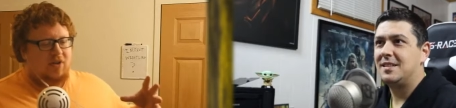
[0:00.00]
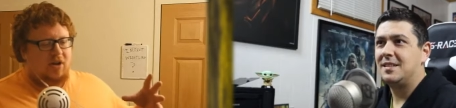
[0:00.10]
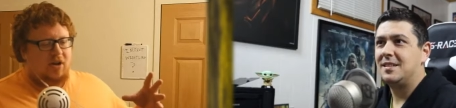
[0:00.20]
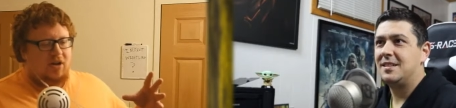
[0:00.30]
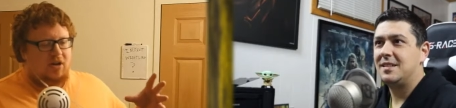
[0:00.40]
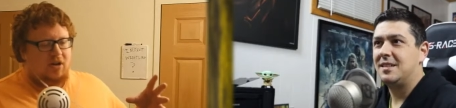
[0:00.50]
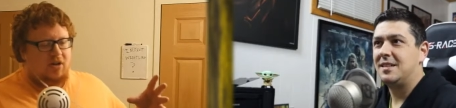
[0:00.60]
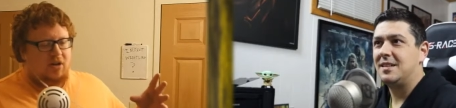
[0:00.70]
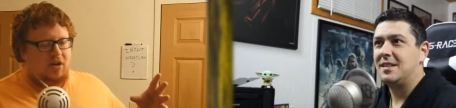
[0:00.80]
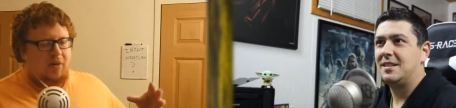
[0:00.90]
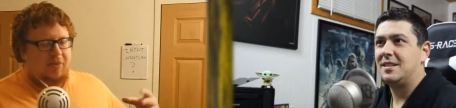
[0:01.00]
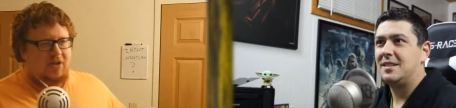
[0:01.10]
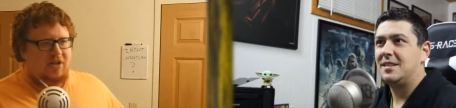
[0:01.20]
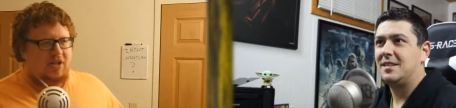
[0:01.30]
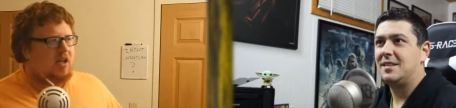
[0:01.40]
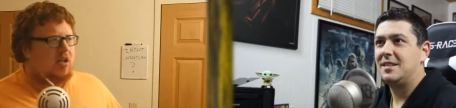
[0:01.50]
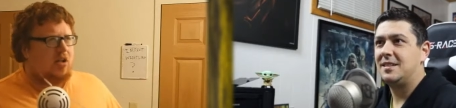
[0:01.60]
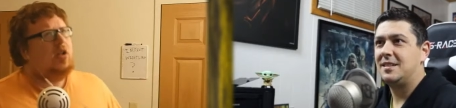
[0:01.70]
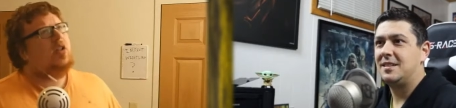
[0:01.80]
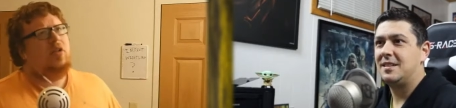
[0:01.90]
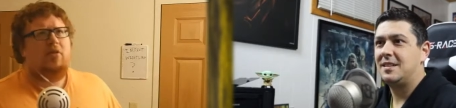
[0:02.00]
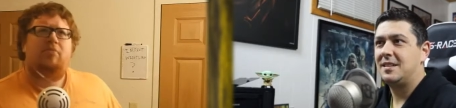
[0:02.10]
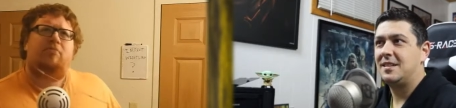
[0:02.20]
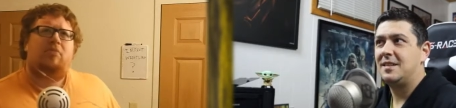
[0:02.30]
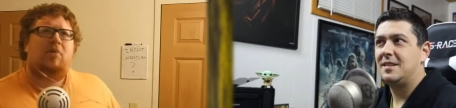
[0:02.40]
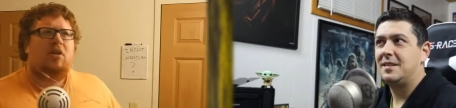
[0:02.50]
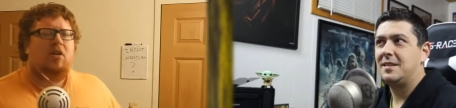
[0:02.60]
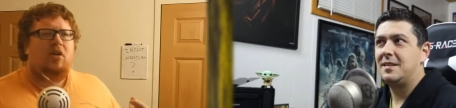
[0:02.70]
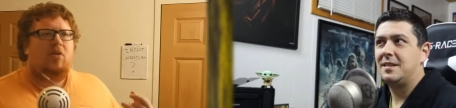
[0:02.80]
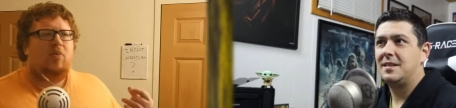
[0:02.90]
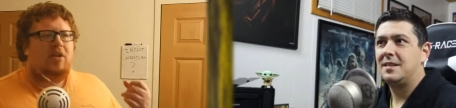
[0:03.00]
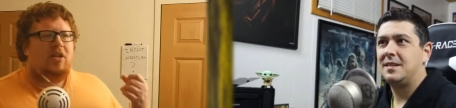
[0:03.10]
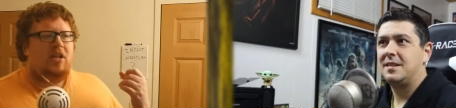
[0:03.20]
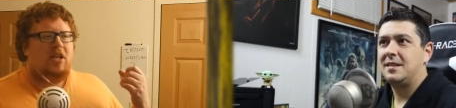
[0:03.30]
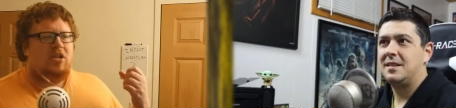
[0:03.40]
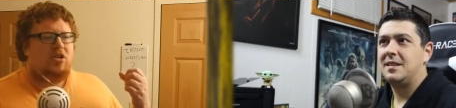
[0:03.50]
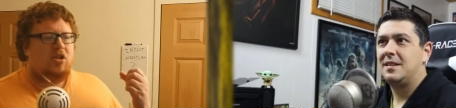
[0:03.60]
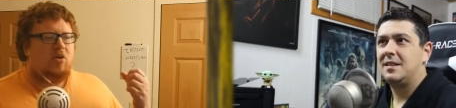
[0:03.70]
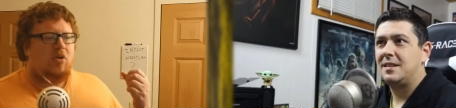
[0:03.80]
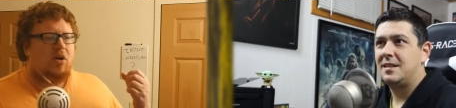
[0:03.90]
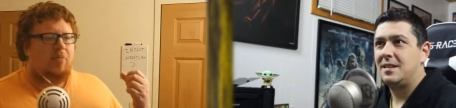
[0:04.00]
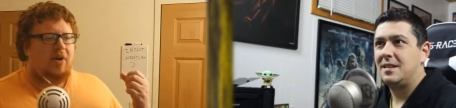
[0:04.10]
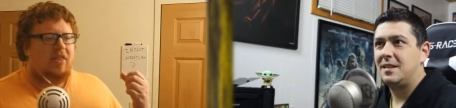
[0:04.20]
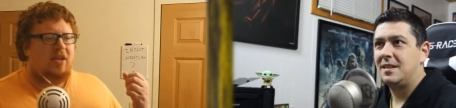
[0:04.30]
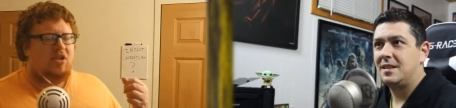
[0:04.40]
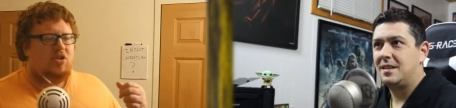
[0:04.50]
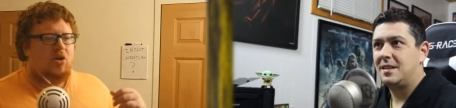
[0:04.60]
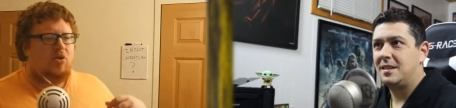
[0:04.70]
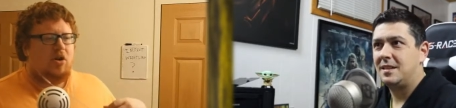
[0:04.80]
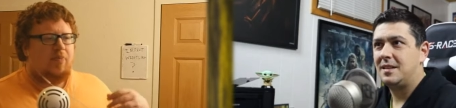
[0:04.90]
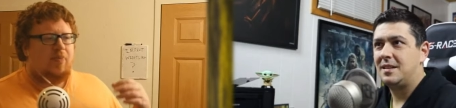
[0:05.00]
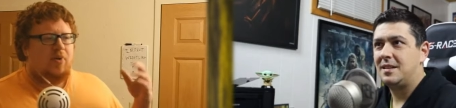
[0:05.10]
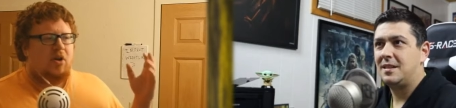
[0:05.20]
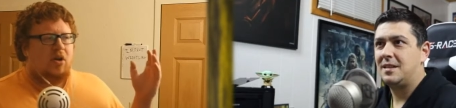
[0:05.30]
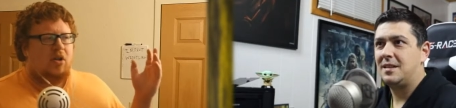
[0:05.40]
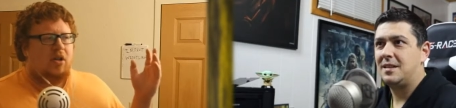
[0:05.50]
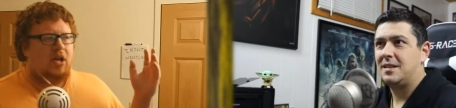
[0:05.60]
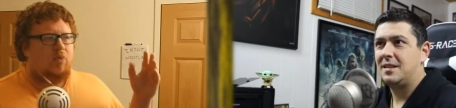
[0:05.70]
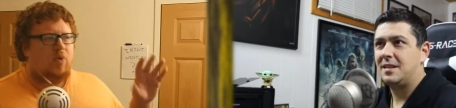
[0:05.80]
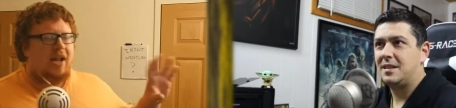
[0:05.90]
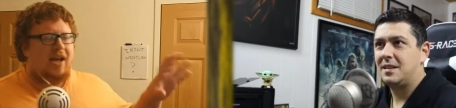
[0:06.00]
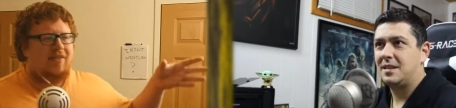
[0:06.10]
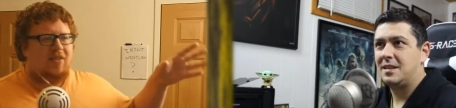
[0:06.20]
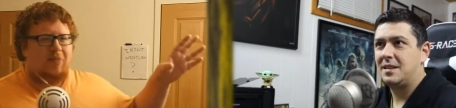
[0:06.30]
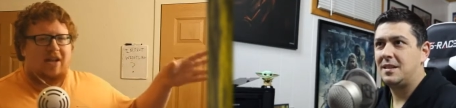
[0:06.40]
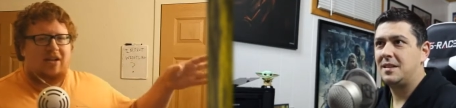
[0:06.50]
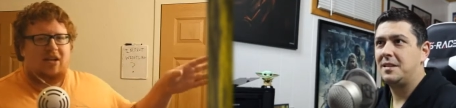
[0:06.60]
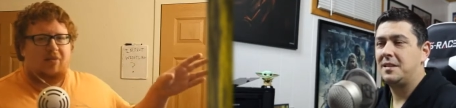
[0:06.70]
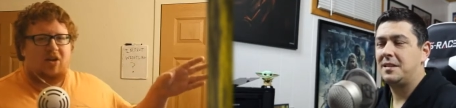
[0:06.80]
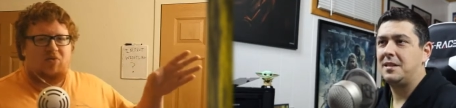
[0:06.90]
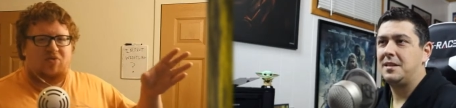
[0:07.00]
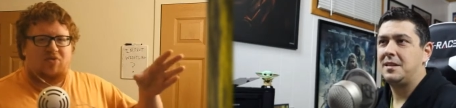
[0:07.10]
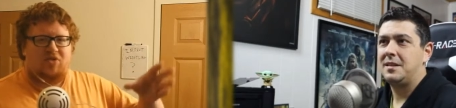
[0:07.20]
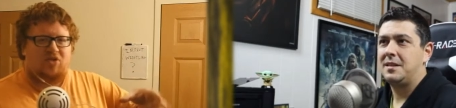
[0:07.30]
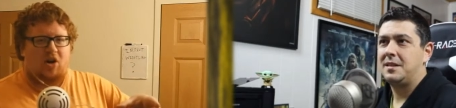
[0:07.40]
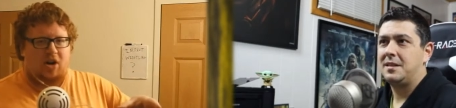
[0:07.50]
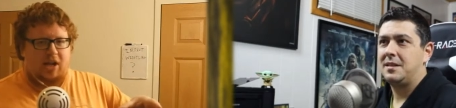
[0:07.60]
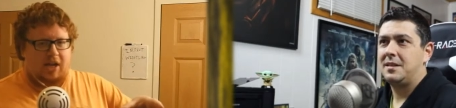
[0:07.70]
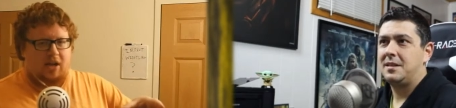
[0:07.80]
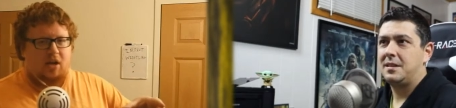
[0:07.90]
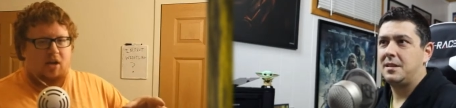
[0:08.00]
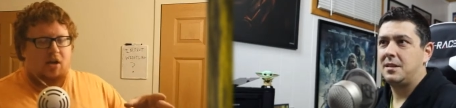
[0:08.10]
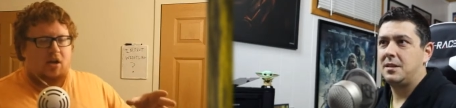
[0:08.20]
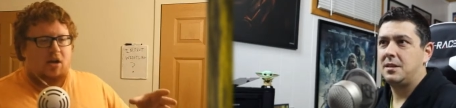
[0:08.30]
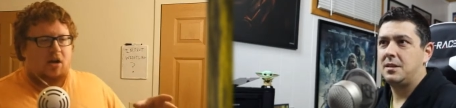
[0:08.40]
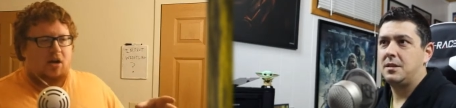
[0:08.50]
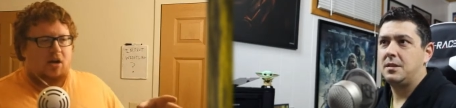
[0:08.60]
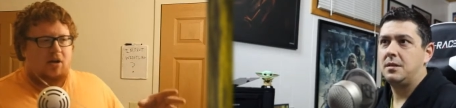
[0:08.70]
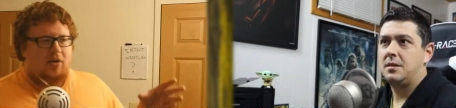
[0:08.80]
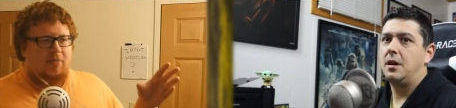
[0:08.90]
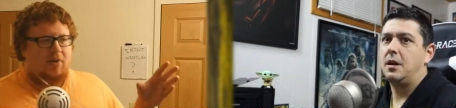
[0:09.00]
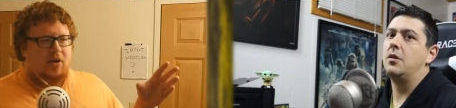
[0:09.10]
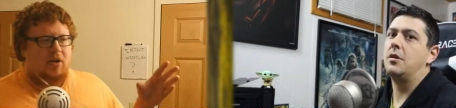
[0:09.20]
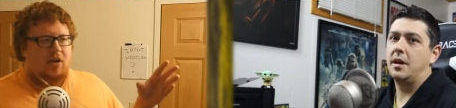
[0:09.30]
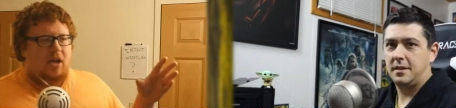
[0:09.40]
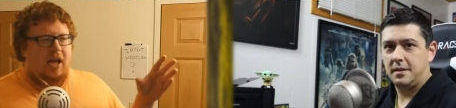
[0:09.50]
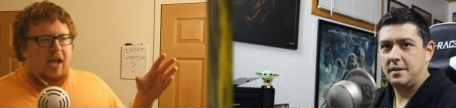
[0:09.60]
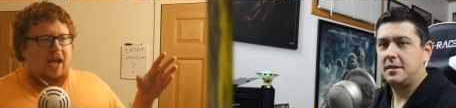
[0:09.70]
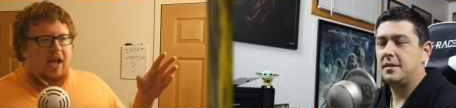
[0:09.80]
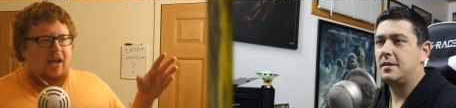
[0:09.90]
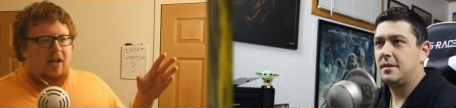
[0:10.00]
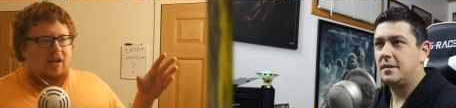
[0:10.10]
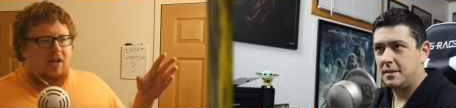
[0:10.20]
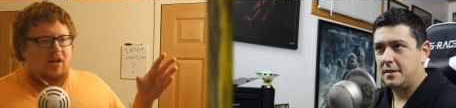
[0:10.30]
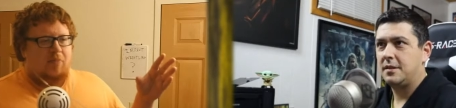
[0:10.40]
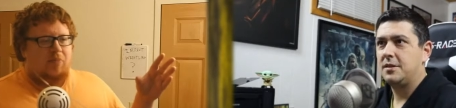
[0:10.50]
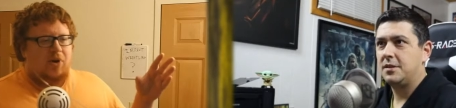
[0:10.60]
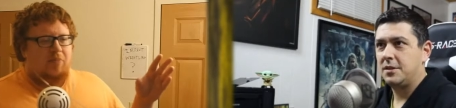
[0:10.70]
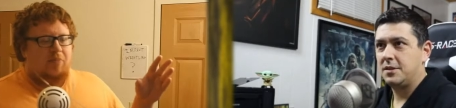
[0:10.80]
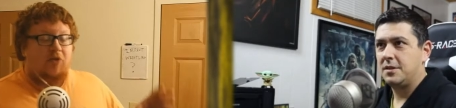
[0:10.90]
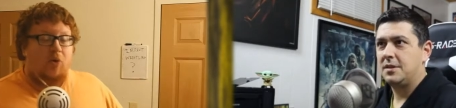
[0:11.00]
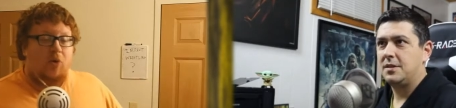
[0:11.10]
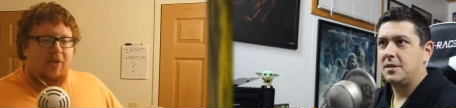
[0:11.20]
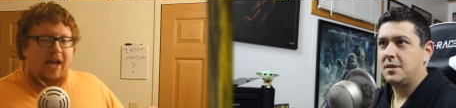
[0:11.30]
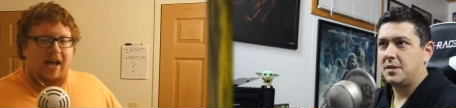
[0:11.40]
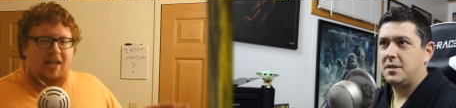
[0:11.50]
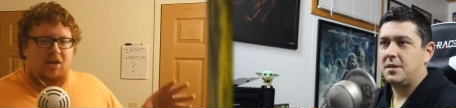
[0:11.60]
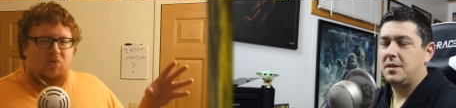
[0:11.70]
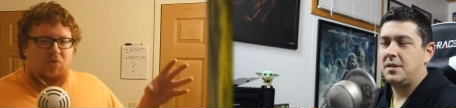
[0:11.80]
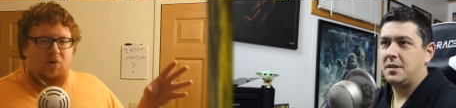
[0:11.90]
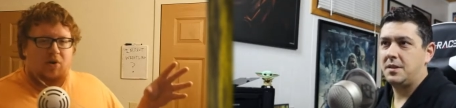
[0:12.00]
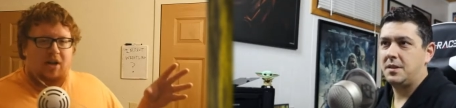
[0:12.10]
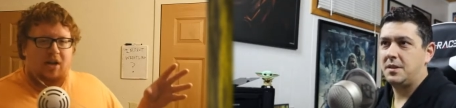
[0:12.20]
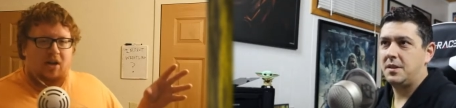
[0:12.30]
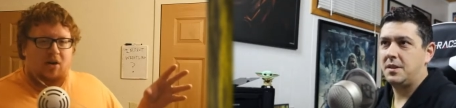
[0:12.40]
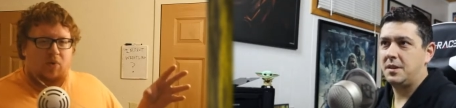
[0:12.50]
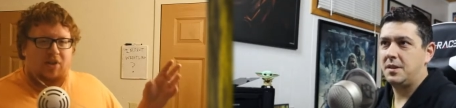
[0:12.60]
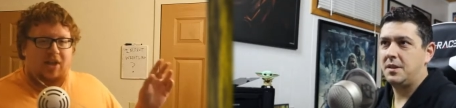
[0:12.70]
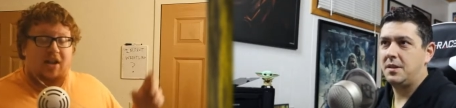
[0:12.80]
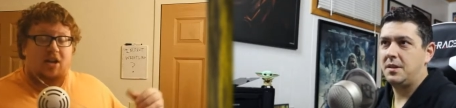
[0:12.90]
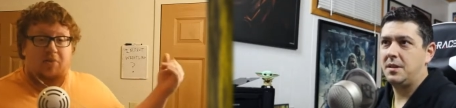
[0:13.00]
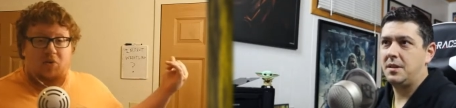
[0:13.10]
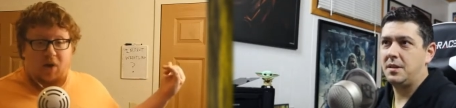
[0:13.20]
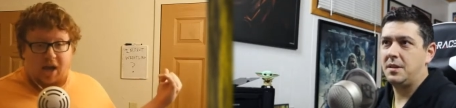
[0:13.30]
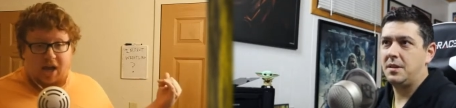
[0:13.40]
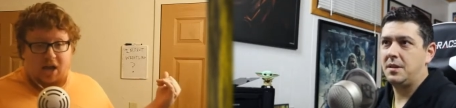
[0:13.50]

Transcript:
Speaker 1: uh up until when did he show up i think he showed up like right as the pandemic was starting. Um, okay. And but before that, he was working with NWA,